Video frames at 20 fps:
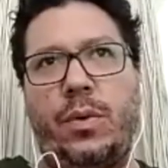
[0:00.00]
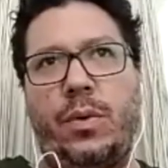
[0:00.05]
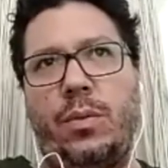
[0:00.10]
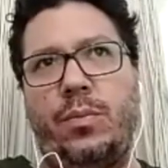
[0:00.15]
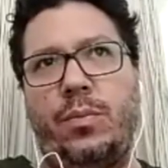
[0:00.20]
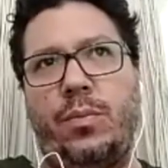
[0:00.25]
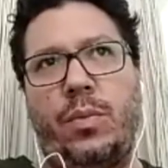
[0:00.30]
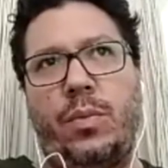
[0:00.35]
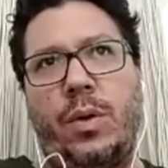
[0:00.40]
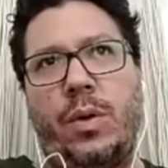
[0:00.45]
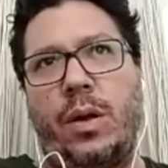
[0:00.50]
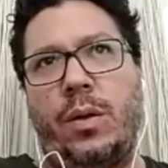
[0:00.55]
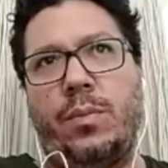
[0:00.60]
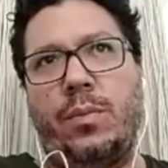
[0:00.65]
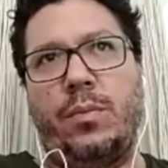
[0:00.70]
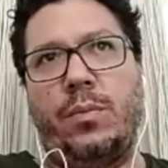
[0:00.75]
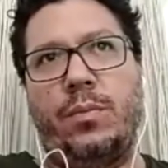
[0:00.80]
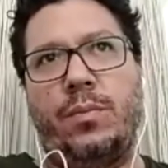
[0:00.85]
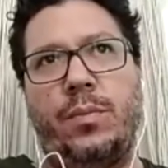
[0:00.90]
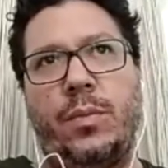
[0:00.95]
Well,
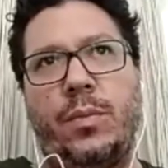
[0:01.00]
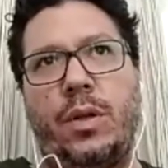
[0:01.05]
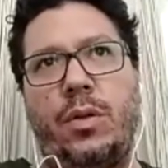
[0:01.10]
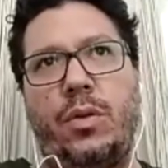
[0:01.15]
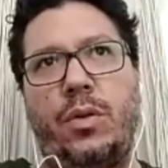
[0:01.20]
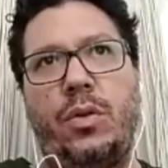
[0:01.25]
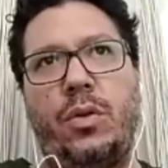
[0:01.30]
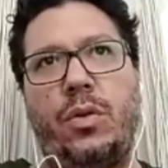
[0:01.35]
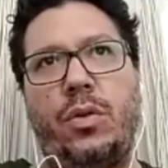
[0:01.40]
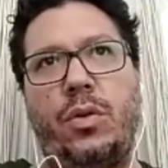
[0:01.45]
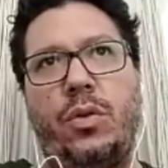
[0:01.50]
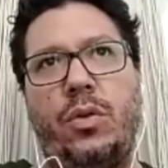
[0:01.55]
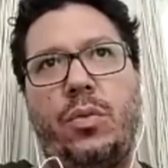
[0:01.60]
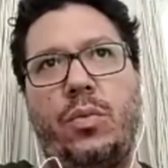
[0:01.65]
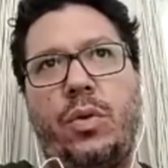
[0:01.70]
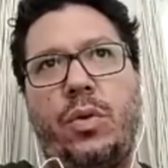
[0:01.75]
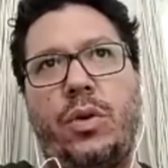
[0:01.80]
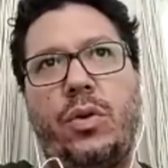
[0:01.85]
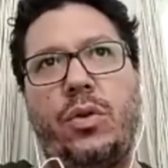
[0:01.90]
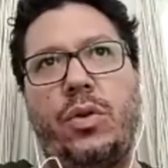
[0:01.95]

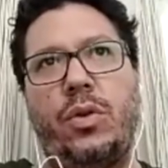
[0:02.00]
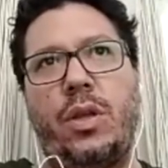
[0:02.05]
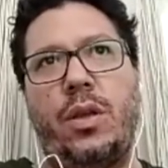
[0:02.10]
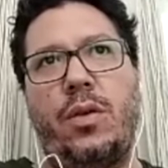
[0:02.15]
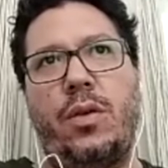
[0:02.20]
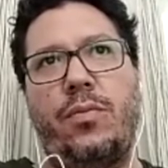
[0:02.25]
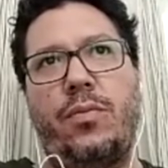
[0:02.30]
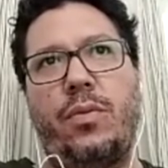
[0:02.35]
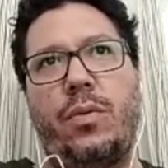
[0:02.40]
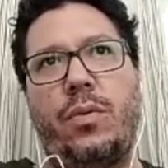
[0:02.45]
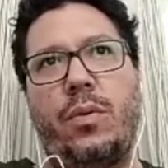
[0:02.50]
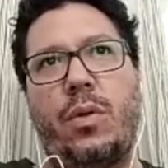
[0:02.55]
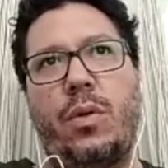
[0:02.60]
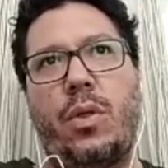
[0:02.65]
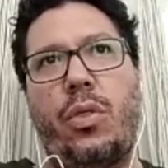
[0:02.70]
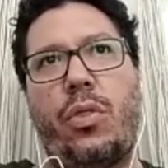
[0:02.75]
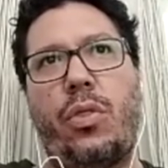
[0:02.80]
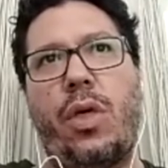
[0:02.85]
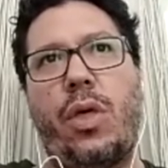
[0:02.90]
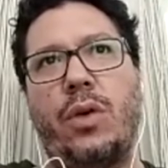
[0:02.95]
we could give
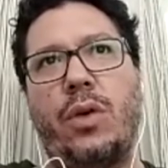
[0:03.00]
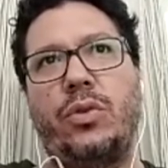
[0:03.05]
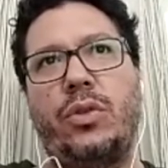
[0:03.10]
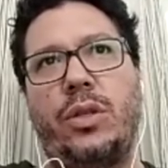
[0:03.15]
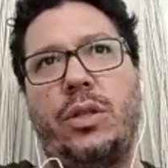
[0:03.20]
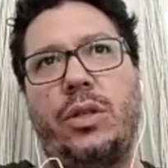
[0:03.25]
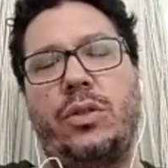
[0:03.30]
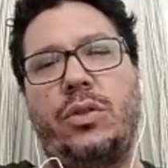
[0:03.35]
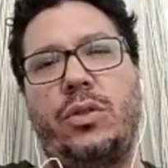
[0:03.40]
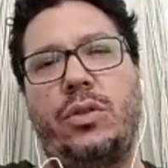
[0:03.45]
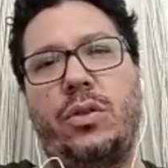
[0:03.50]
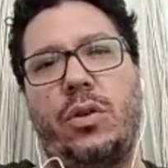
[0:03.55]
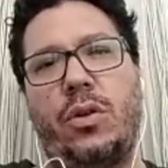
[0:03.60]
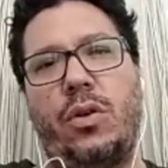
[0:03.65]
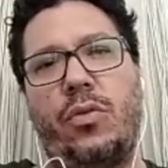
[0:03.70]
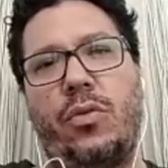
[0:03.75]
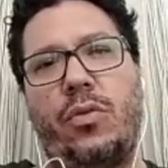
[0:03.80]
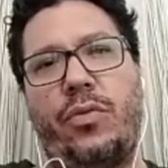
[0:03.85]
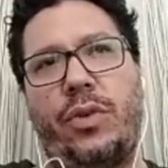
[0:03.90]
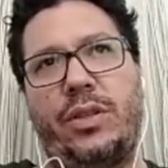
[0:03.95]
thousands
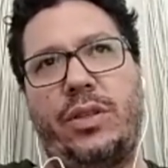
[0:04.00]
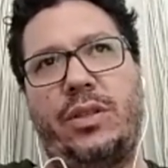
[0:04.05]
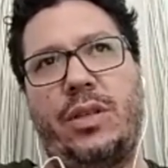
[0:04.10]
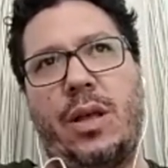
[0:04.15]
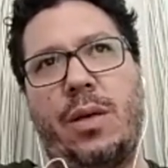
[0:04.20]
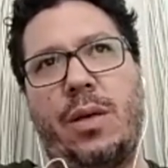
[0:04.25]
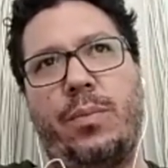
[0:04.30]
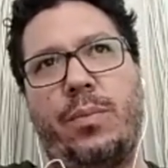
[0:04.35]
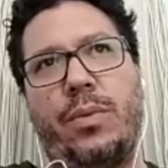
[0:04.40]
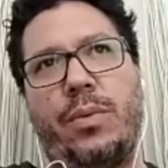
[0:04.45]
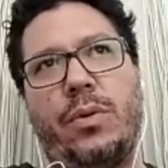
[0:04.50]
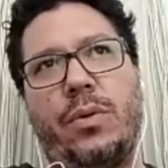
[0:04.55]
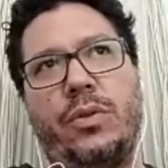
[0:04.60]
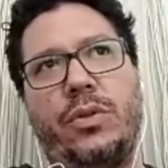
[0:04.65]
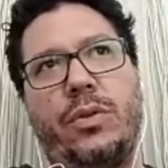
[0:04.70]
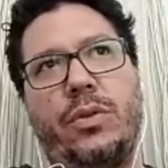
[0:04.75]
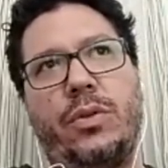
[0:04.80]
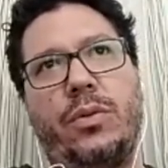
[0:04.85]
of examples,